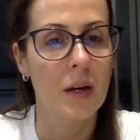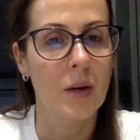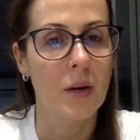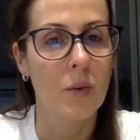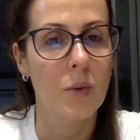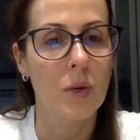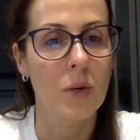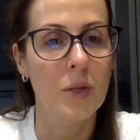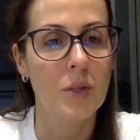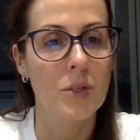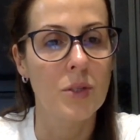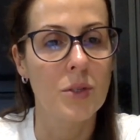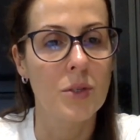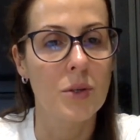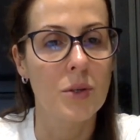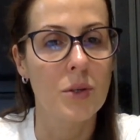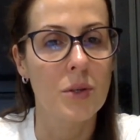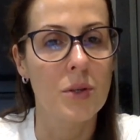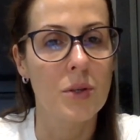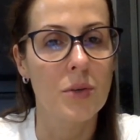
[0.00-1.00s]
1,
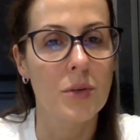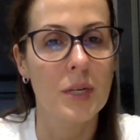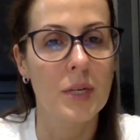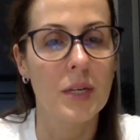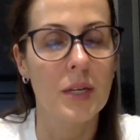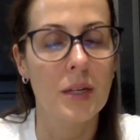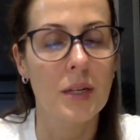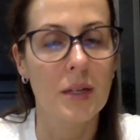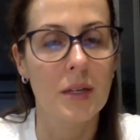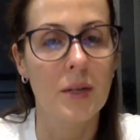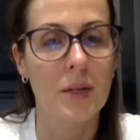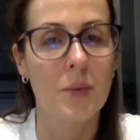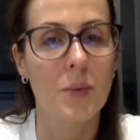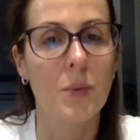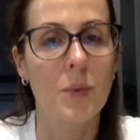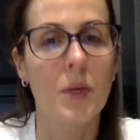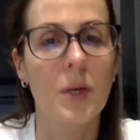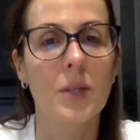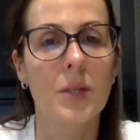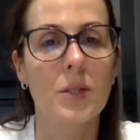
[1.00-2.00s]
2, 3.
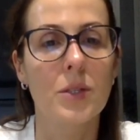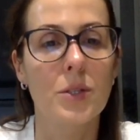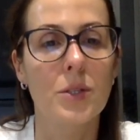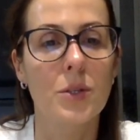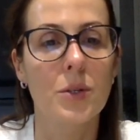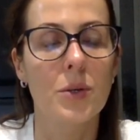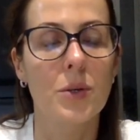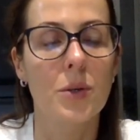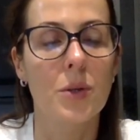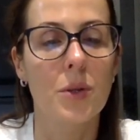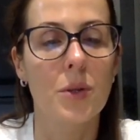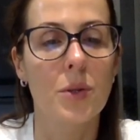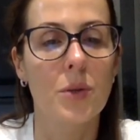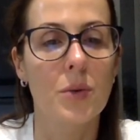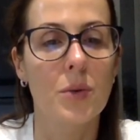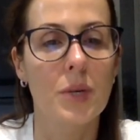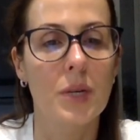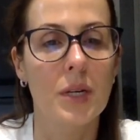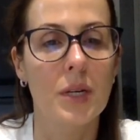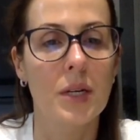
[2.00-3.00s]
1, 2,
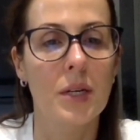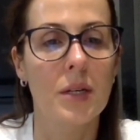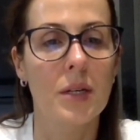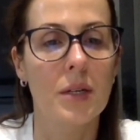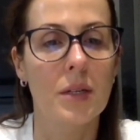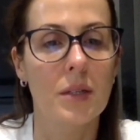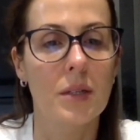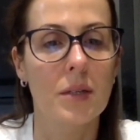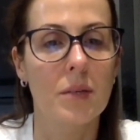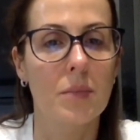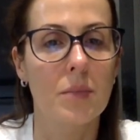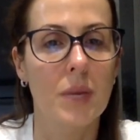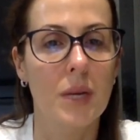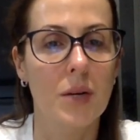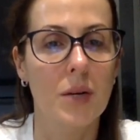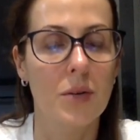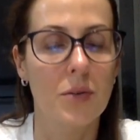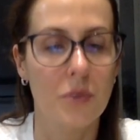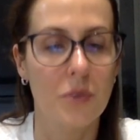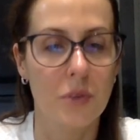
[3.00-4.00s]
3. The
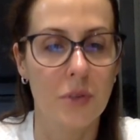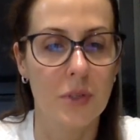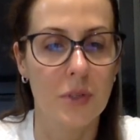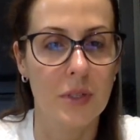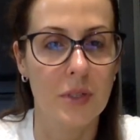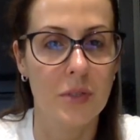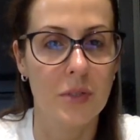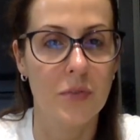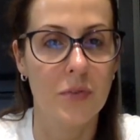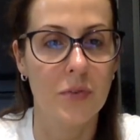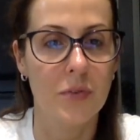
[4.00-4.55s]
microphone is